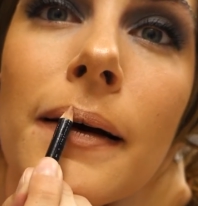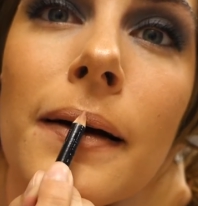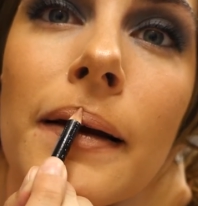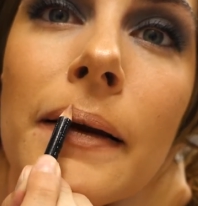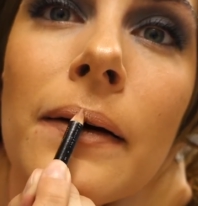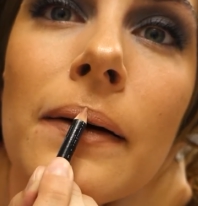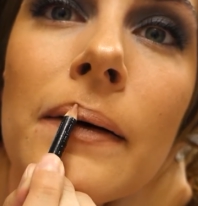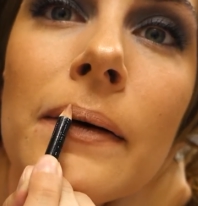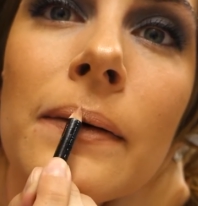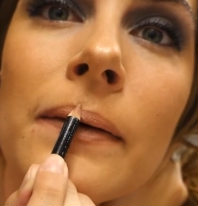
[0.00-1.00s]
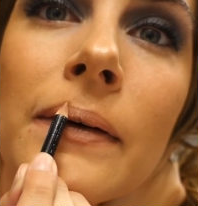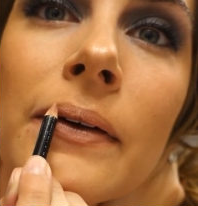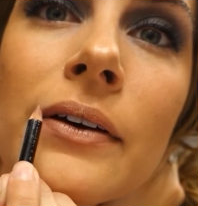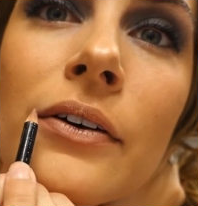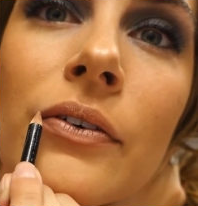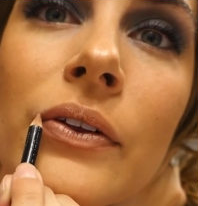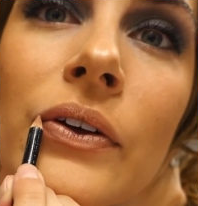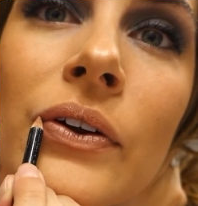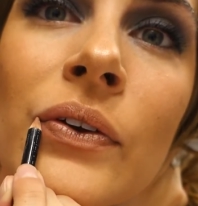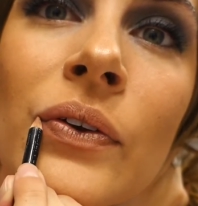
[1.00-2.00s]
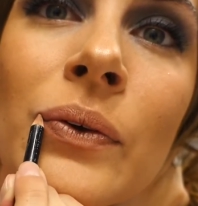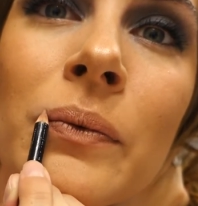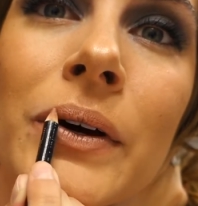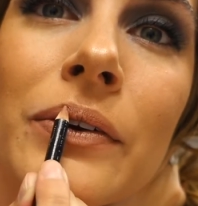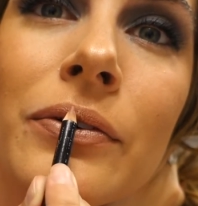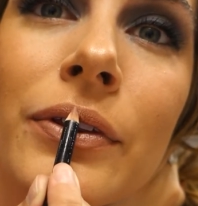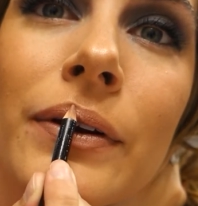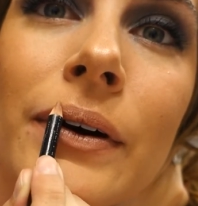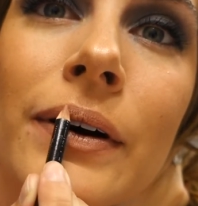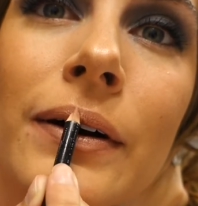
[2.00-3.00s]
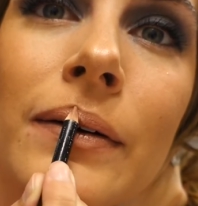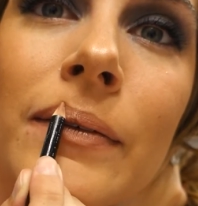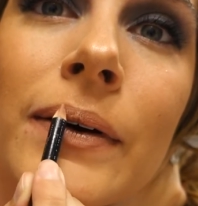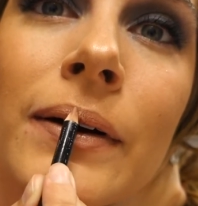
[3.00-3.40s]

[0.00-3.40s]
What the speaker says: I don't really overline too much for the top.